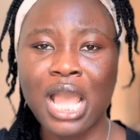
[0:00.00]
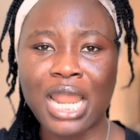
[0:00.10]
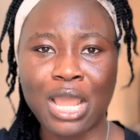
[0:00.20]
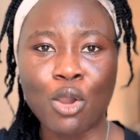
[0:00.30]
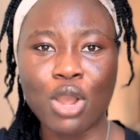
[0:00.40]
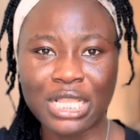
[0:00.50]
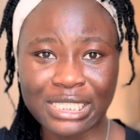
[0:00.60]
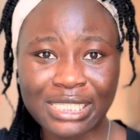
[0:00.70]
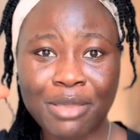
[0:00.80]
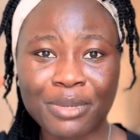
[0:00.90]
And now it's
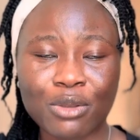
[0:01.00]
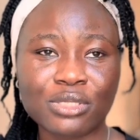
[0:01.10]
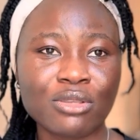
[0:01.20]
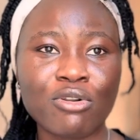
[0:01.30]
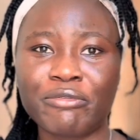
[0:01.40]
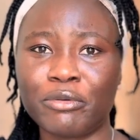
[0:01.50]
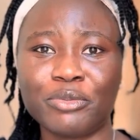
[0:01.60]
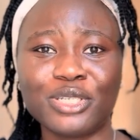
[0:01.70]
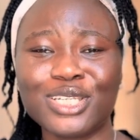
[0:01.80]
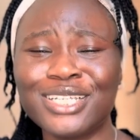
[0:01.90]
the same that I will say, God forbid.